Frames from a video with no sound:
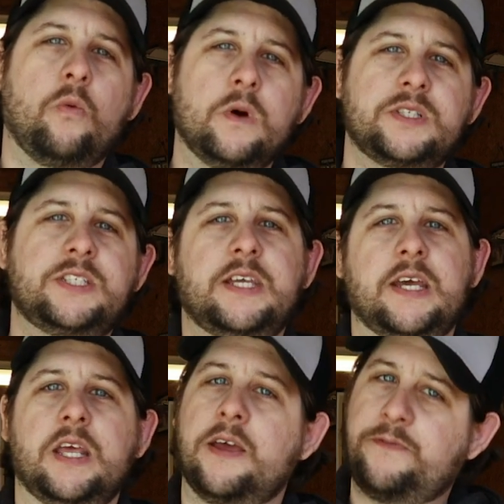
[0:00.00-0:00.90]
Once
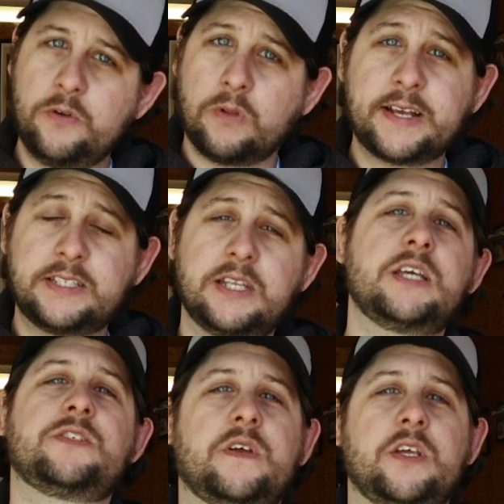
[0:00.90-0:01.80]
again, if you like
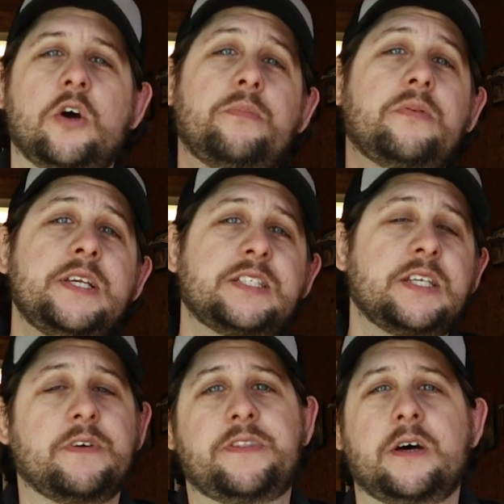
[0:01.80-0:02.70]
today's video, please
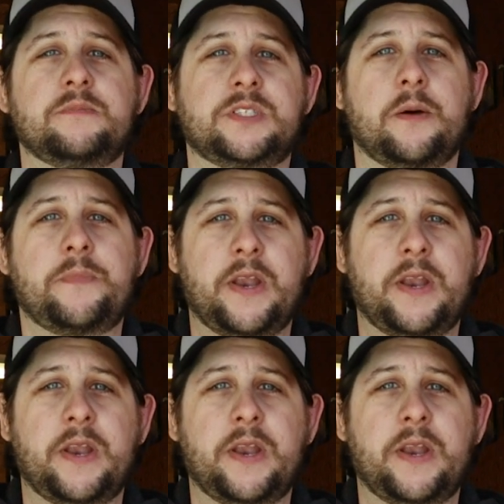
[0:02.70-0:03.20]
leave a thumbs up.